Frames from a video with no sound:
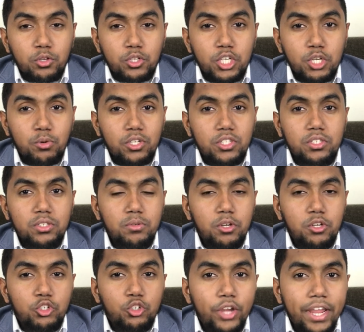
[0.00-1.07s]
she was
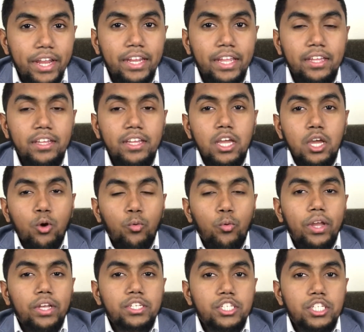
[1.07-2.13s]
training
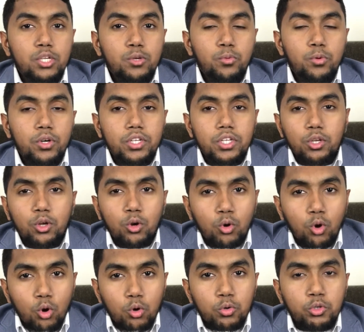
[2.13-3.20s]
when she would
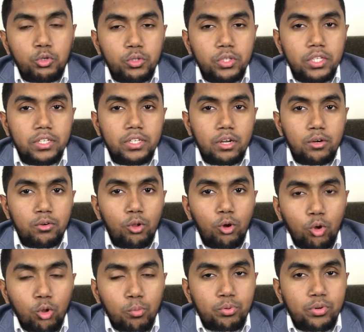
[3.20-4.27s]
go to the
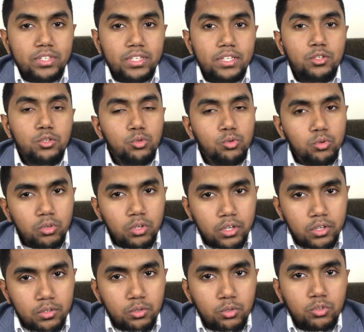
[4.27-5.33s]
local prison
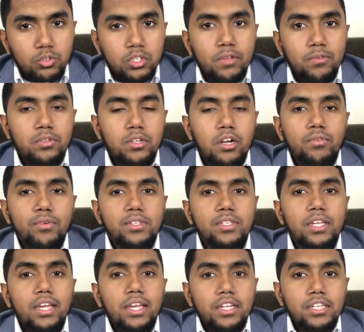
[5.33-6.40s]
to give service.